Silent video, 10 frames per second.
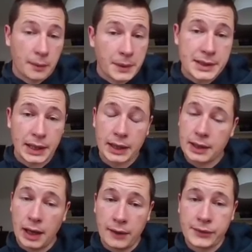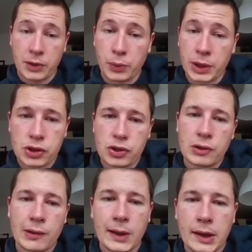mistake, after which
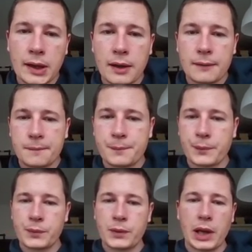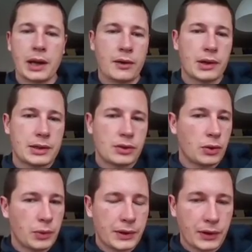there is no
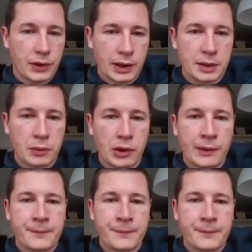return anymore.